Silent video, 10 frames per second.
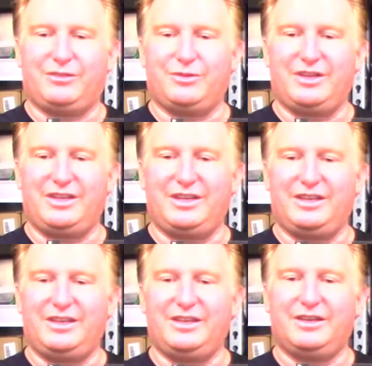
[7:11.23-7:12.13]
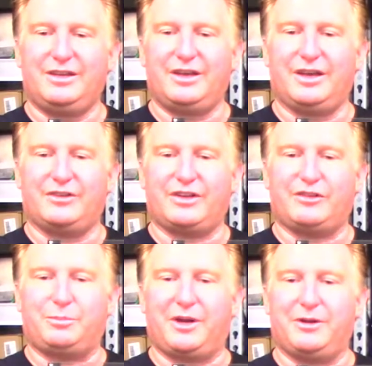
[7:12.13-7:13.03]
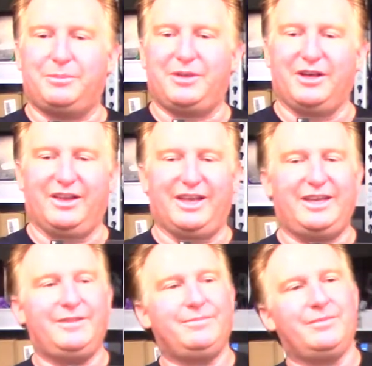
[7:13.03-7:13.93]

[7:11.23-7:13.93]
three D uh, transparent P L A.